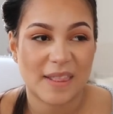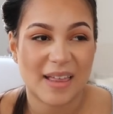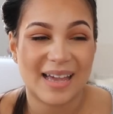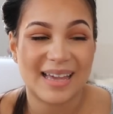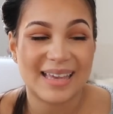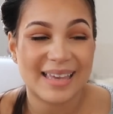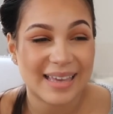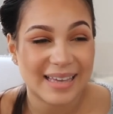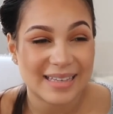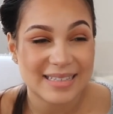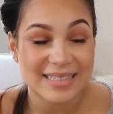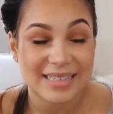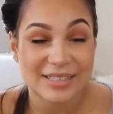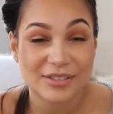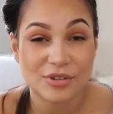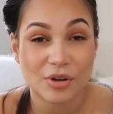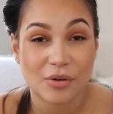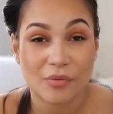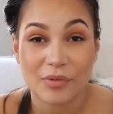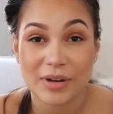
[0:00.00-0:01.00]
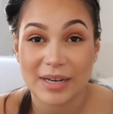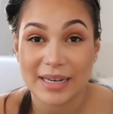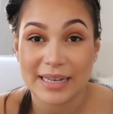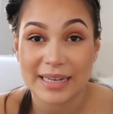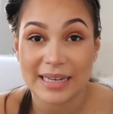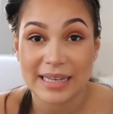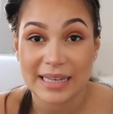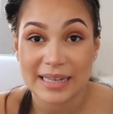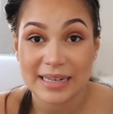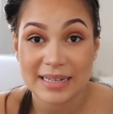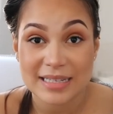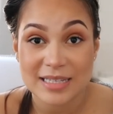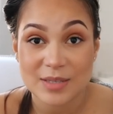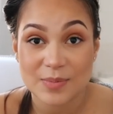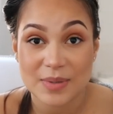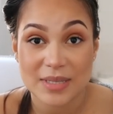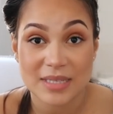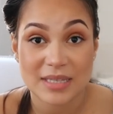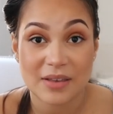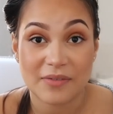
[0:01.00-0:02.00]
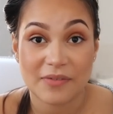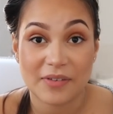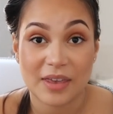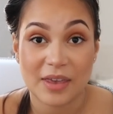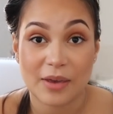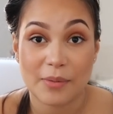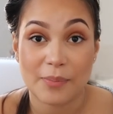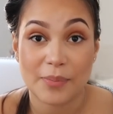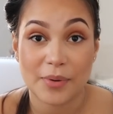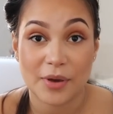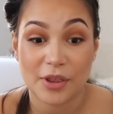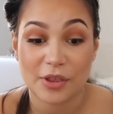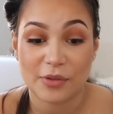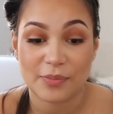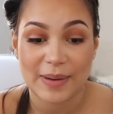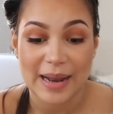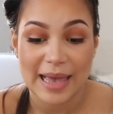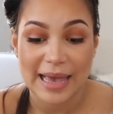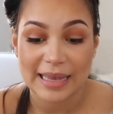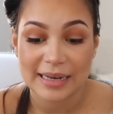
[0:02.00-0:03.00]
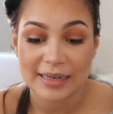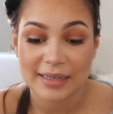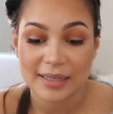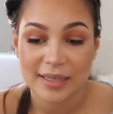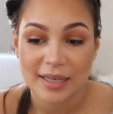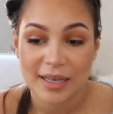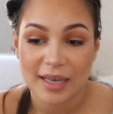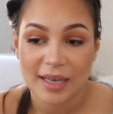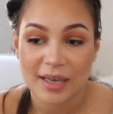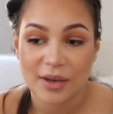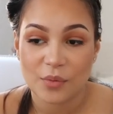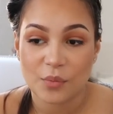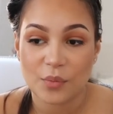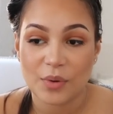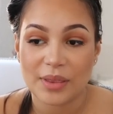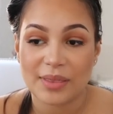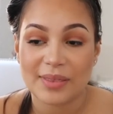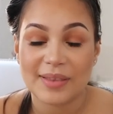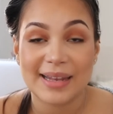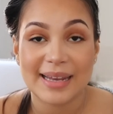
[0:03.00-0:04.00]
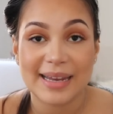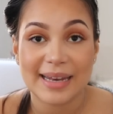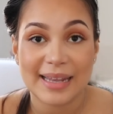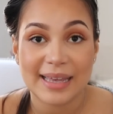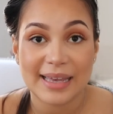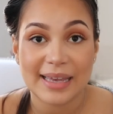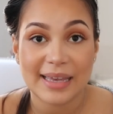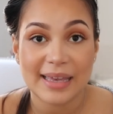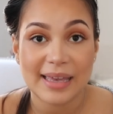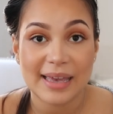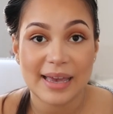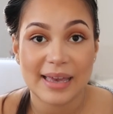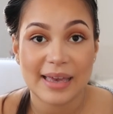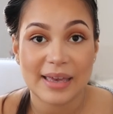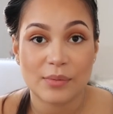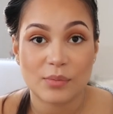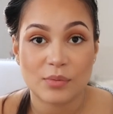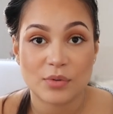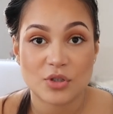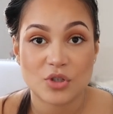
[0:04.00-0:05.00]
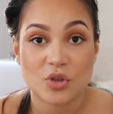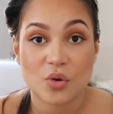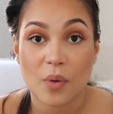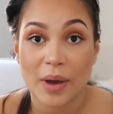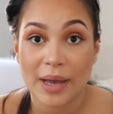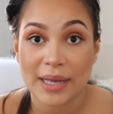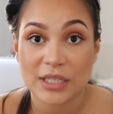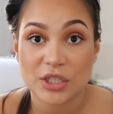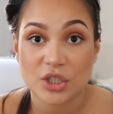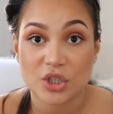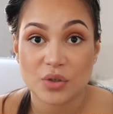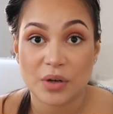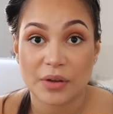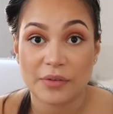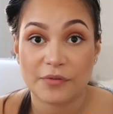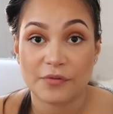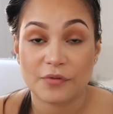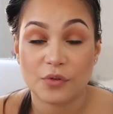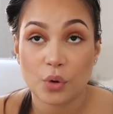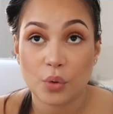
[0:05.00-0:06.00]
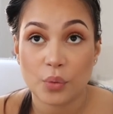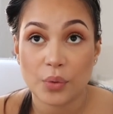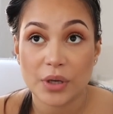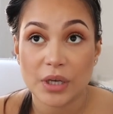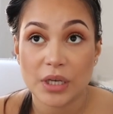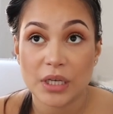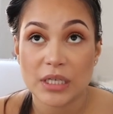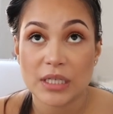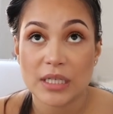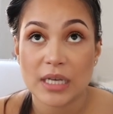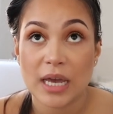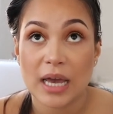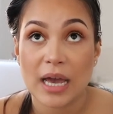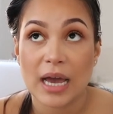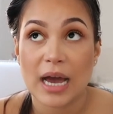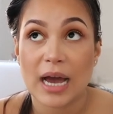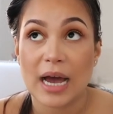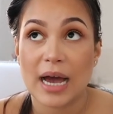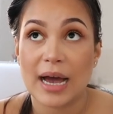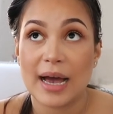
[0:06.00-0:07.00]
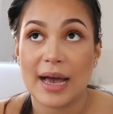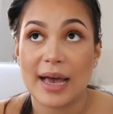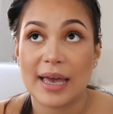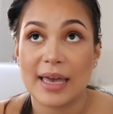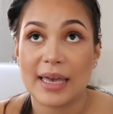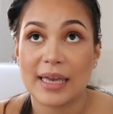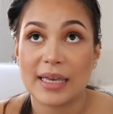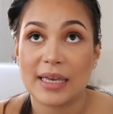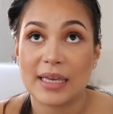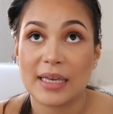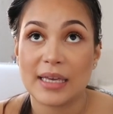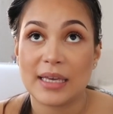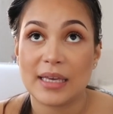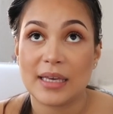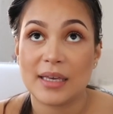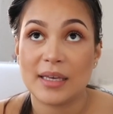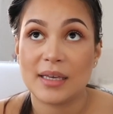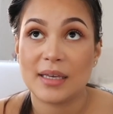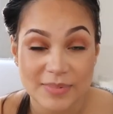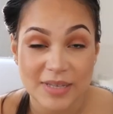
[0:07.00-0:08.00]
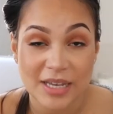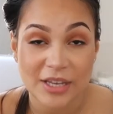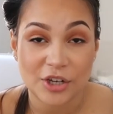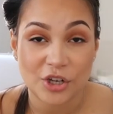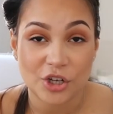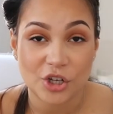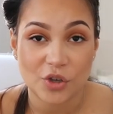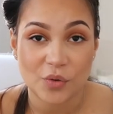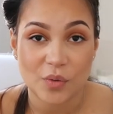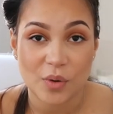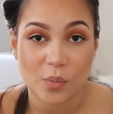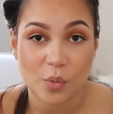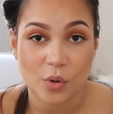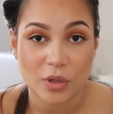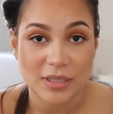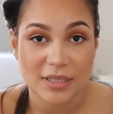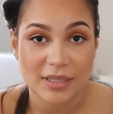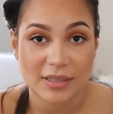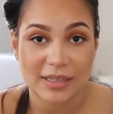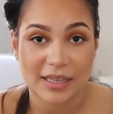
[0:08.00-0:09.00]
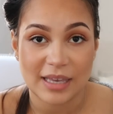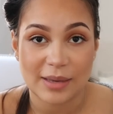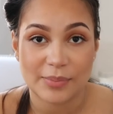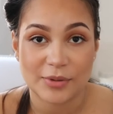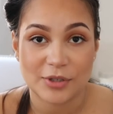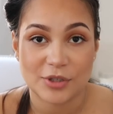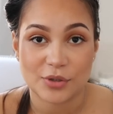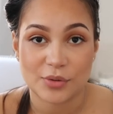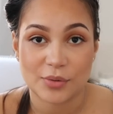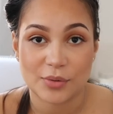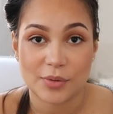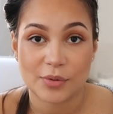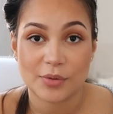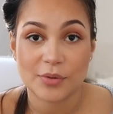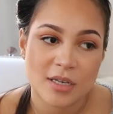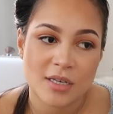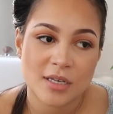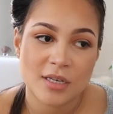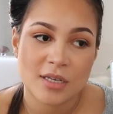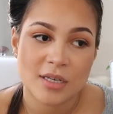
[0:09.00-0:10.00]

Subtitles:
I guess I don't really need a specific birth plan. With Lily, it was quite straightforward. I knew I wanted the epidural.